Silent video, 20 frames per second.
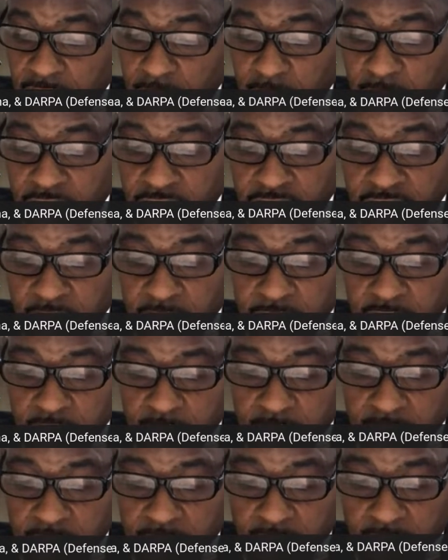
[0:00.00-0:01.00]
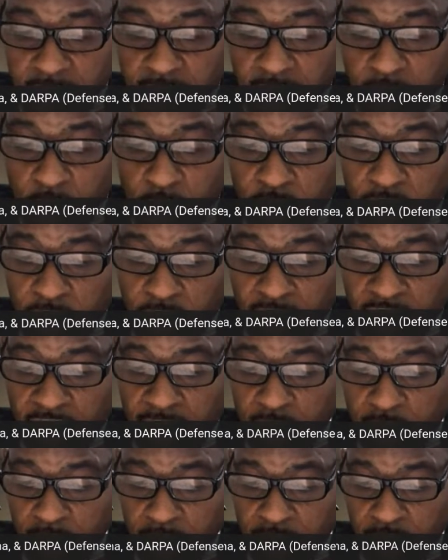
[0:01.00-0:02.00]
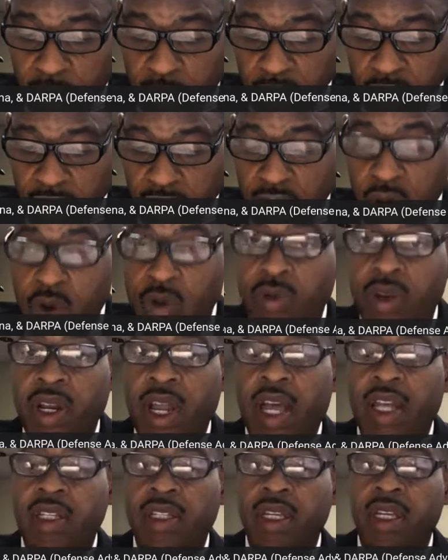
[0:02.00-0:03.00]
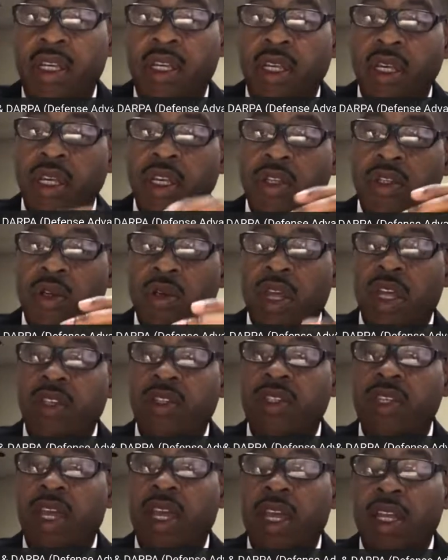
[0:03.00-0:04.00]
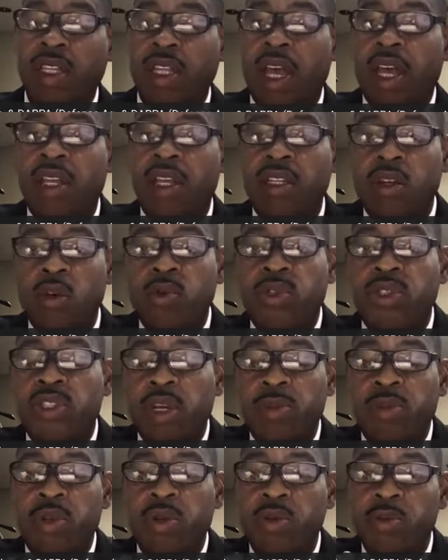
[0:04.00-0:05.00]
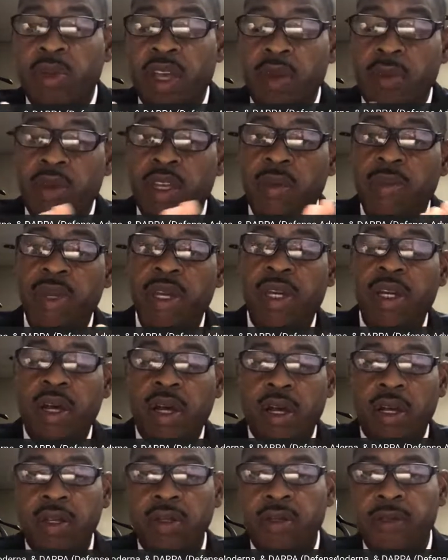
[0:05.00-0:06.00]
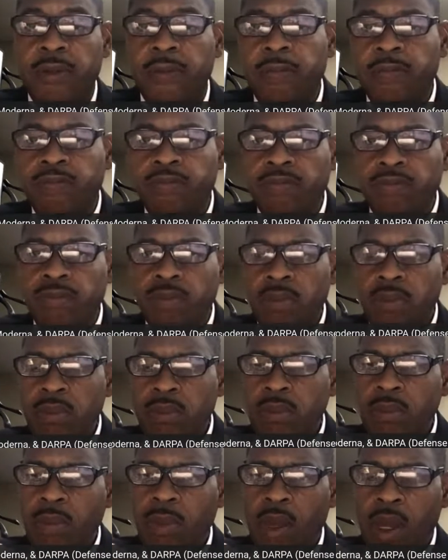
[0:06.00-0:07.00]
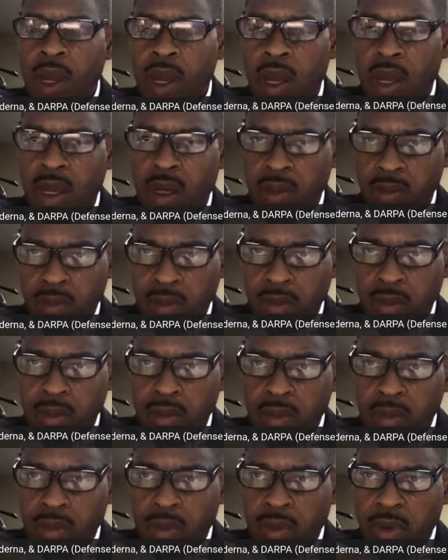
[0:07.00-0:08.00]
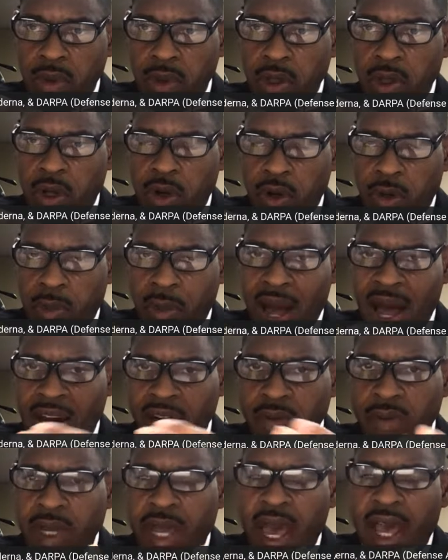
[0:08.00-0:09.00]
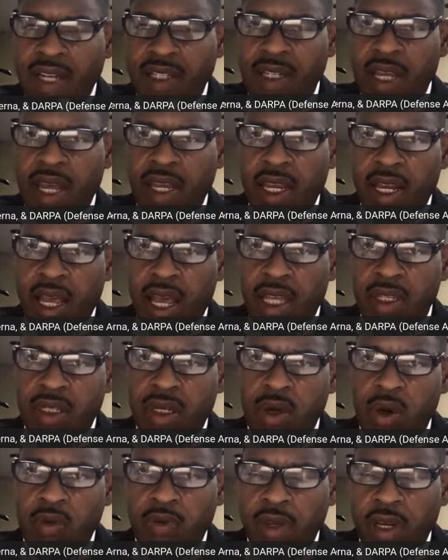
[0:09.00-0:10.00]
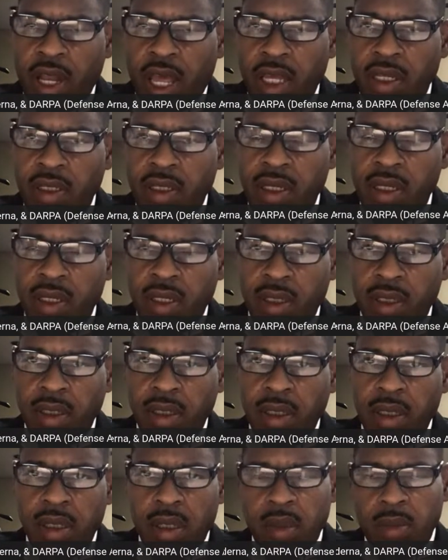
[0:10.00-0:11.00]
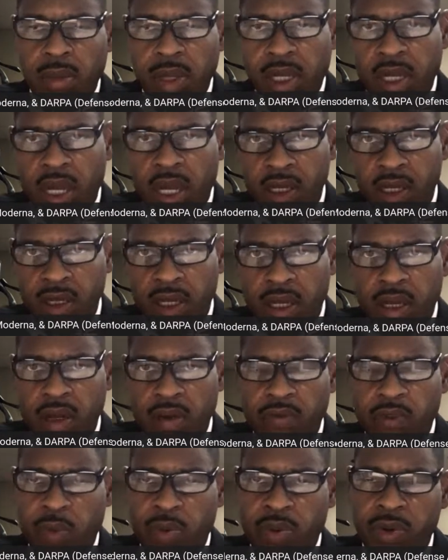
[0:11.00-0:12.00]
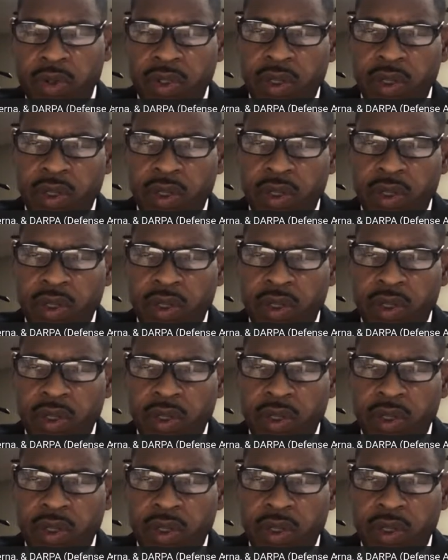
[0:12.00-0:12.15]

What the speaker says: with symptoms that overlap with those of COVID-19. So they're saying that those symptoms may be because, the body reacts like it has COVID-19 because of the